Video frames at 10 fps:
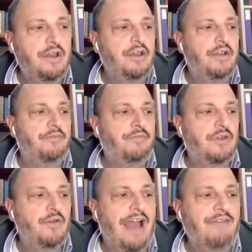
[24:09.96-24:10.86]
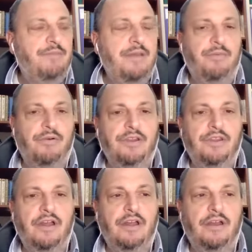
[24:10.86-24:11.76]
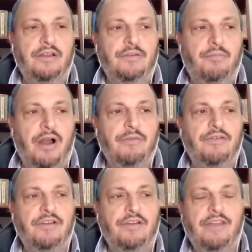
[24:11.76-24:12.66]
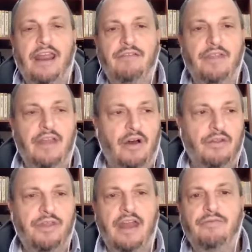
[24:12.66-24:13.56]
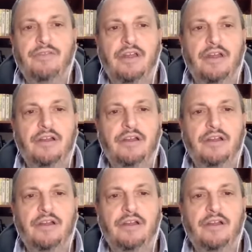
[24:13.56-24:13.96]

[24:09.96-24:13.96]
You have the people in the departments, right? The head of the health, the head of the